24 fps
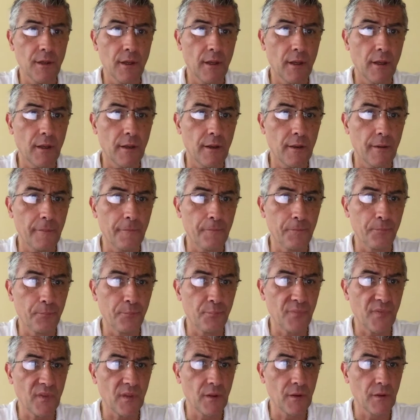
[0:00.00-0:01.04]

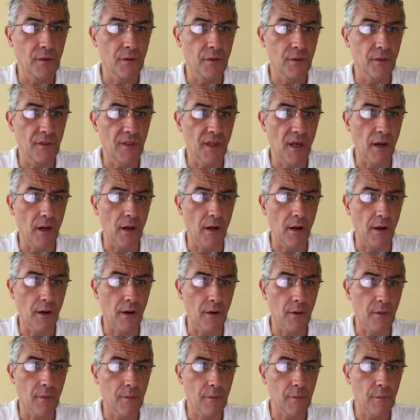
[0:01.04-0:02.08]
that
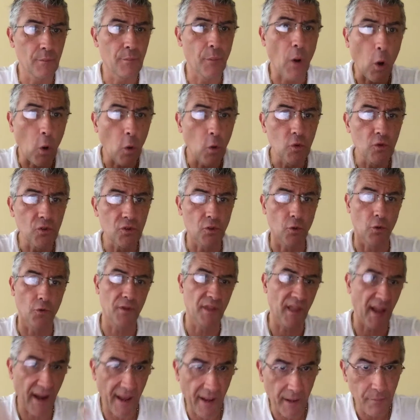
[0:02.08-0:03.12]
are posed or
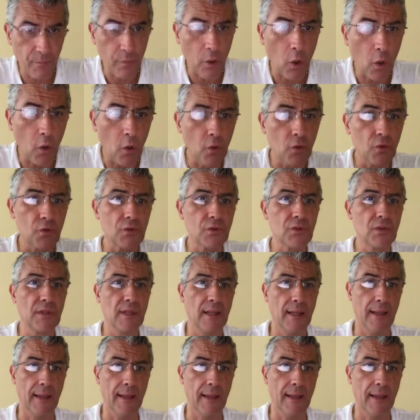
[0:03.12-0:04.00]
that I posed,